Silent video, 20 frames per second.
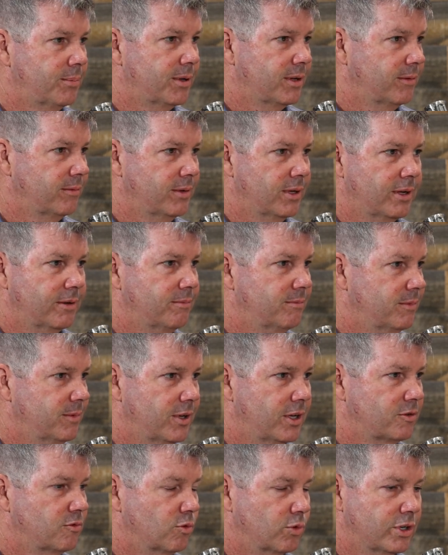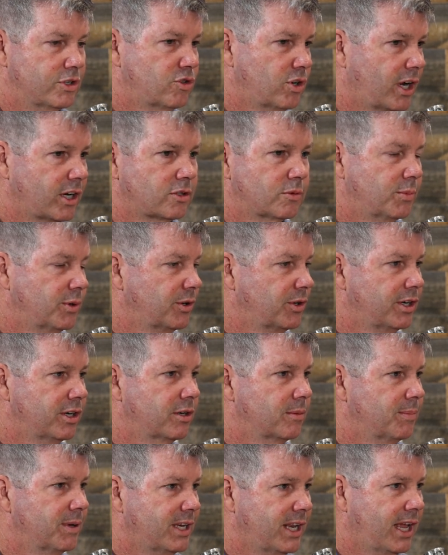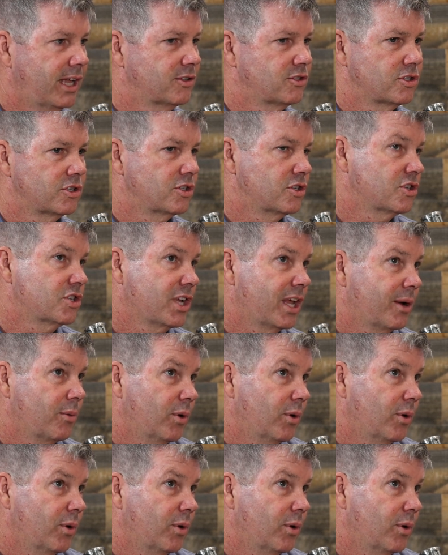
a retractable gear Bonanza to say,